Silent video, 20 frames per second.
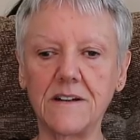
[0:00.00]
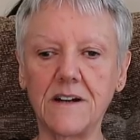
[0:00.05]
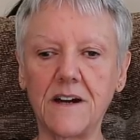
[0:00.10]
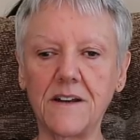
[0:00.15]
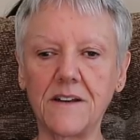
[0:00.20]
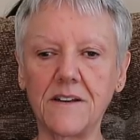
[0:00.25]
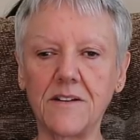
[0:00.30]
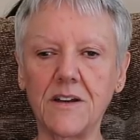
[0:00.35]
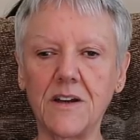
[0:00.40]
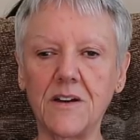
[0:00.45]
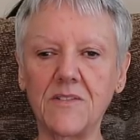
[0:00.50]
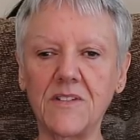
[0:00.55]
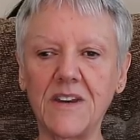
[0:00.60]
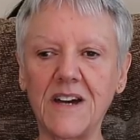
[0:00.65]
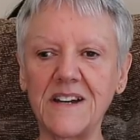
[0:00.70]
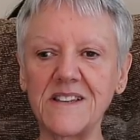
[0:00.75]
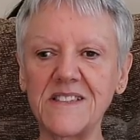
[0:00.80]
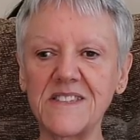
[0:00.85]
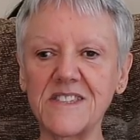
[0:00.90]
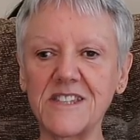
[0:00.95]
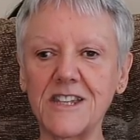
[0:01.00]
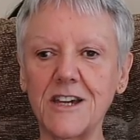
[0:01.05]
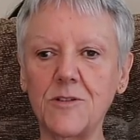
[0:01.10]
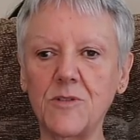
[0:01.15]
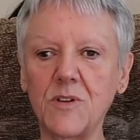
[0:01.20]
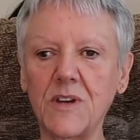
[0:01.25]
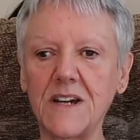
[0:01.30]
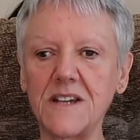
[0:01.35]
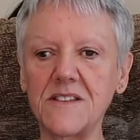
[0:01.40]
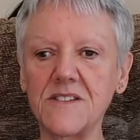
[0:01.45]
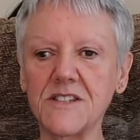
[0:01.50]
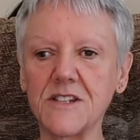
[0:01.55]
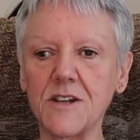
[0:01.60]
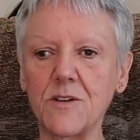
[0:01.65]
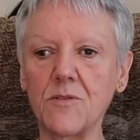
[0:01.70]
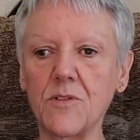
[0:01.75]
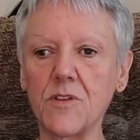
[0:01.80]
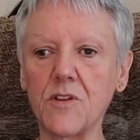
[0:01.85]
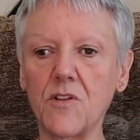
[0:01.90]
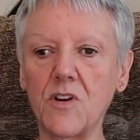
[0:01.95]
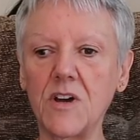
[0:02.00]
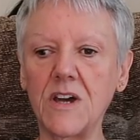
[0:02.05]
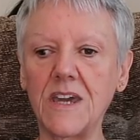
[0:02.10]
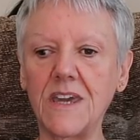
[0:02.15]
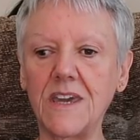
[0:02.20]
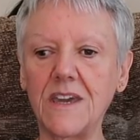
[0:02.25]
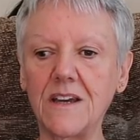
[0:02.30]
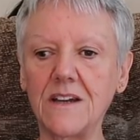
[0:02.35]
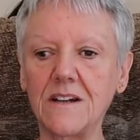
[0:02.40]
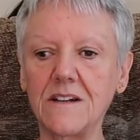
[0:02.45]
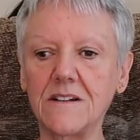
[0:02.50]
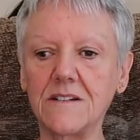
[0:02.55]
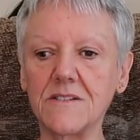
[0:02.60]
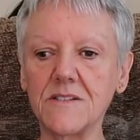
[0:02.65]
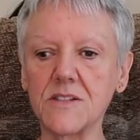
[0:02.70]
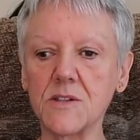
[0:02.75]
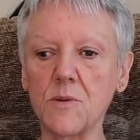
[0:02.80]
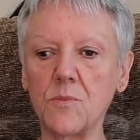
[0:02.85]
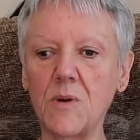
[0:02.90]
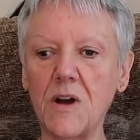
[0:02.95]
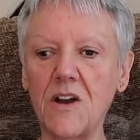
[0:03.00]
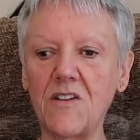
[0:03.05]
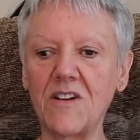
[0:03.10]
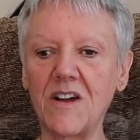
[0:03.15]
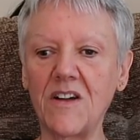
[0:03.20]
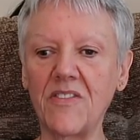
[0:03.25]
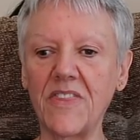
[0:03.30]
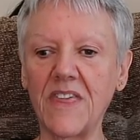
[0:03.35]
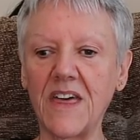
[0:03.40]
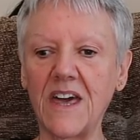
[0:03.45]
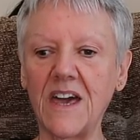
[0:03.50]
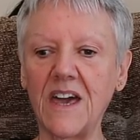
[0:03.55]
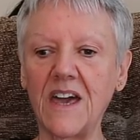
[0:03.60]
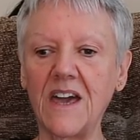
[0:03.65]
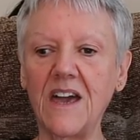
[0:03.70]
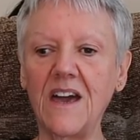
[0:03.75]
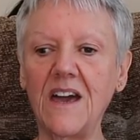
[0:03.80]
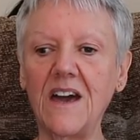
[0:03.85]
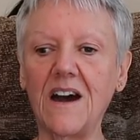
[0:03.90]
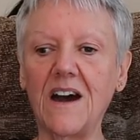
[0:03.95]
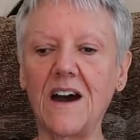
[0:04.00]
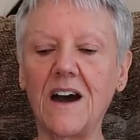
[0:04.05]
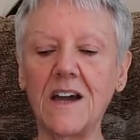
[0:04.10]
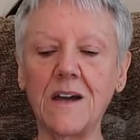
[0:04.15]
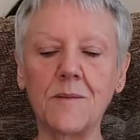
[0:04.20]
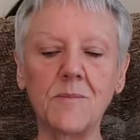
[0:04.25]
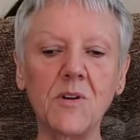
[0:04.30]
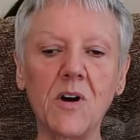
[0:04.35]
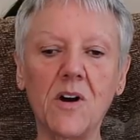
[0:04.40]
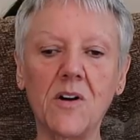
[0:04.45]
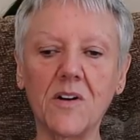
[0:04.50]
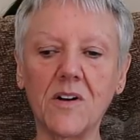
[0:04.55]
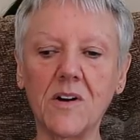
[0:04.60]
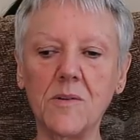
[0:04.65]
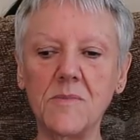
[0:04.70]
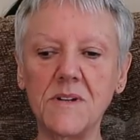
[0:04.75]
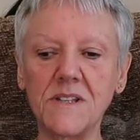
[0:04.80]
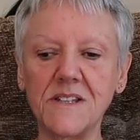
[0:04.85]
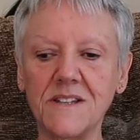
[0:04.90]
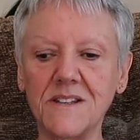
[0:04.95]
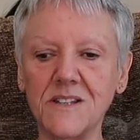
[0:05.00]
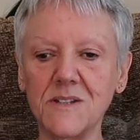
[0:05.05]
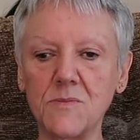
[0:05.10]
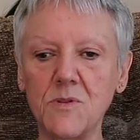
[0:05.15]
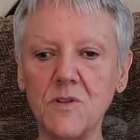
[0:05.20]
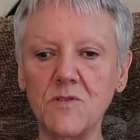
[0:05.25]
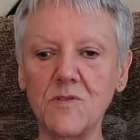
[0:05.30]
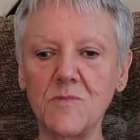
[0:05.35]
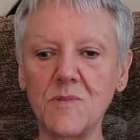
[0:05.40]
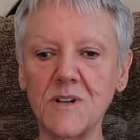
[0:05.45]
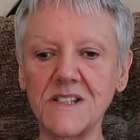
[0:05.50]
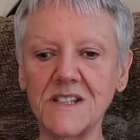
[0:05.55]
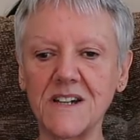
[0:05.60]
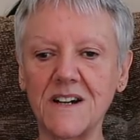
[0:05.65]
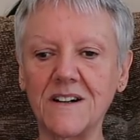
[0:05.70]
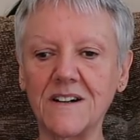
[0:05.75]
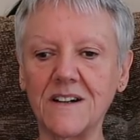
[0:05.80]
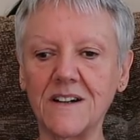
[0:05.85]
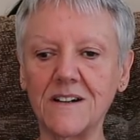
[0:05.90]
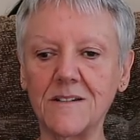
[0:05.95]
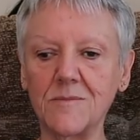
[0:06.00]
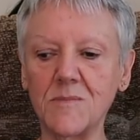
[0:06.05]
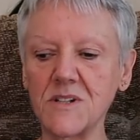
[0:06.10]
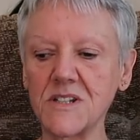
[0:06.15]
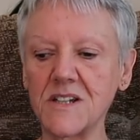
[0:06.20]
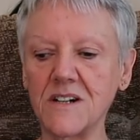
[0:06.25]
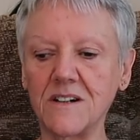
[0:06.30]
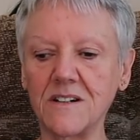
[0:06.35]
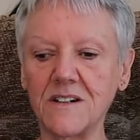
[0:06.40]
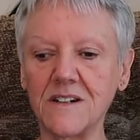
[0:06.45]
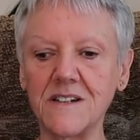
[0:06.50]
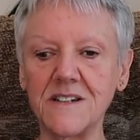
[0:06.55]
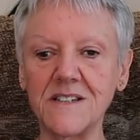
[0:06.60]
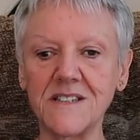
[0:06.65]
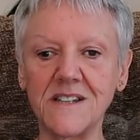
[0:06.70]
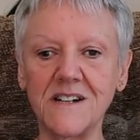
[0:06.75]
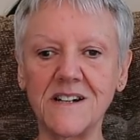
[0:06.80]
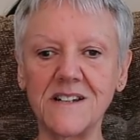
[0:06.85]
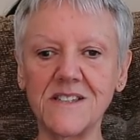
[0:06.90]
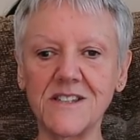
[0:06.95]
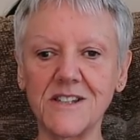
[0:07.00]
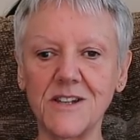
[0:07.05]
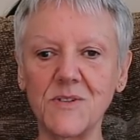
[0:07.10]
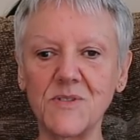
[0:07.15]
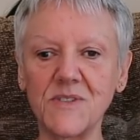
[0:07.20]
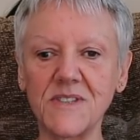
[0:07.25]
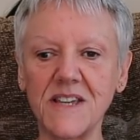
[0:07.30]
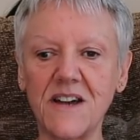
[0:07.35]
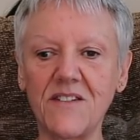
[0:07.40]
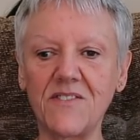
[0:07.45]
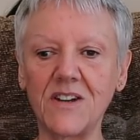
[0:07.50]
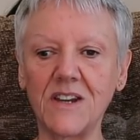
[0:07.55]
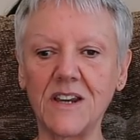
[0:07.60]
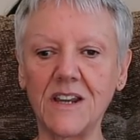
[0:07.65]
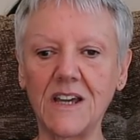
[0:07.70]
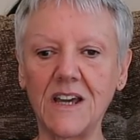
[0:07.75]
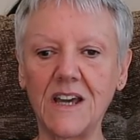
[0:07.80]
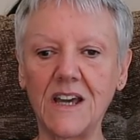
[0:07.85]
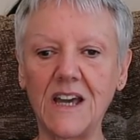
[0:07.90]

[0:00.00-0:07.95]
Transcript: I don't know, nine stone, nine stone three, somewhere around there. I am not committing to moving my target. My target is nine stone seven.